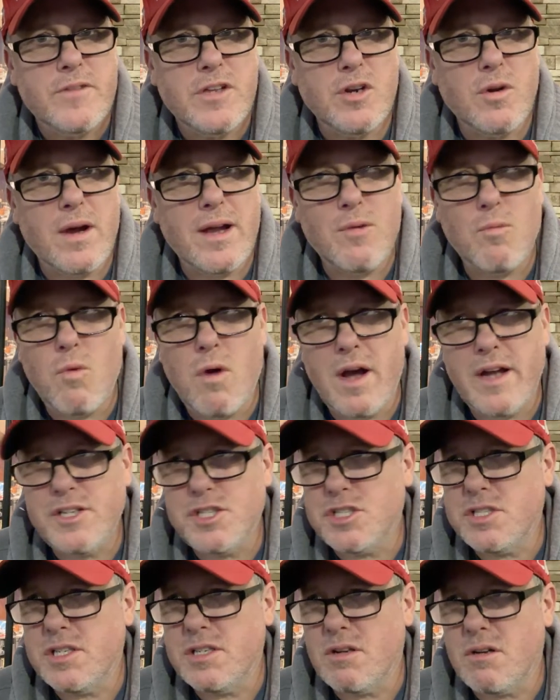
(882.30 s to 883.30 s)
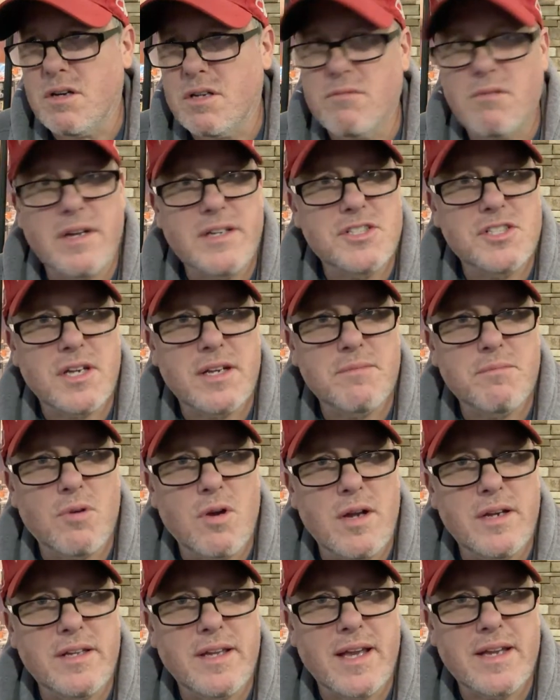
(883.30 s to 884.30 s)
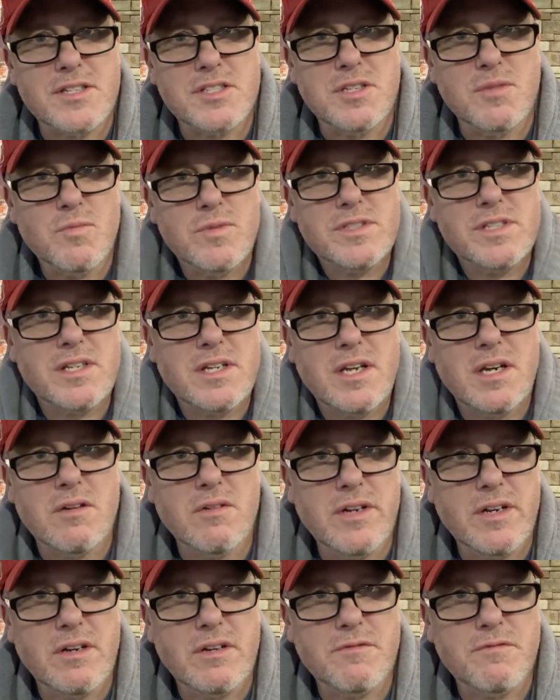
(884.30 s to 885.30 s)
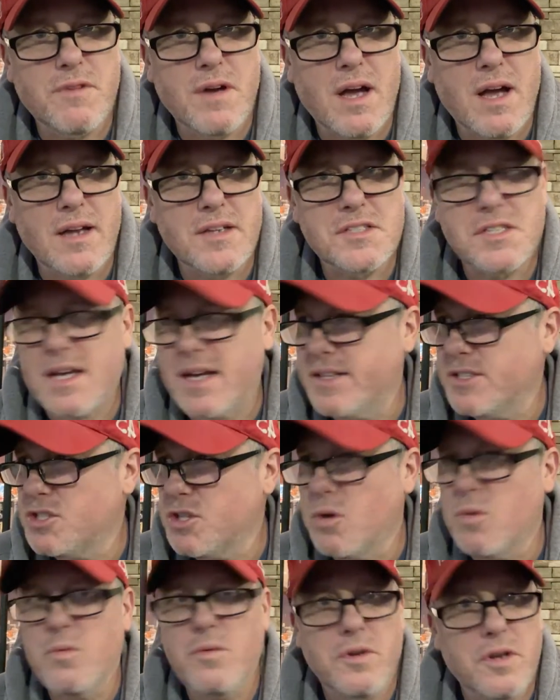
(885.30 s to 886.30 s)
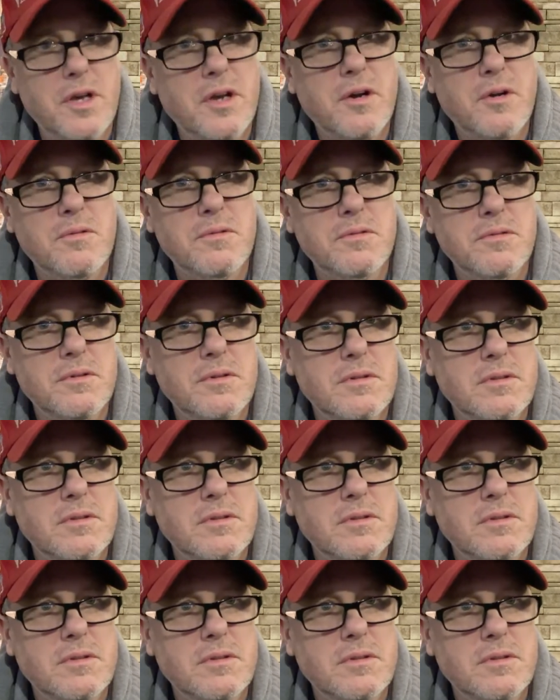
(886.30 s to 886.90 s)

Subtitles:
You know, I watched it on Right Side Broadcasting. Was it carried on Fox? I don't know.